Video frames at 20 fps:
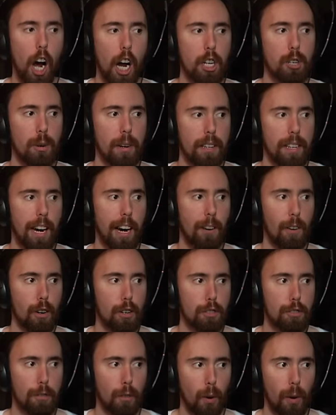
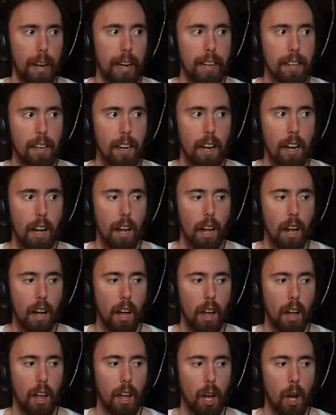$100 for it?
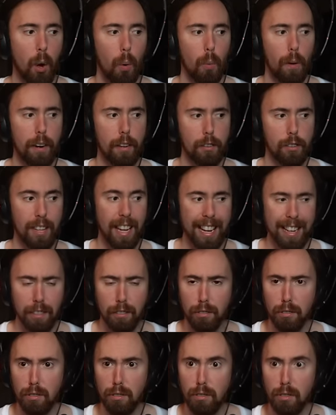What is
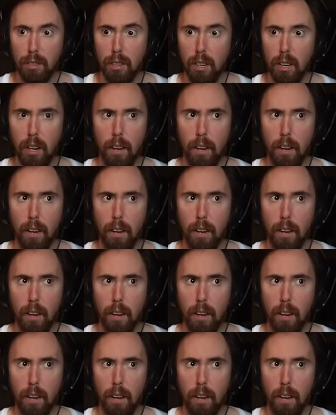this?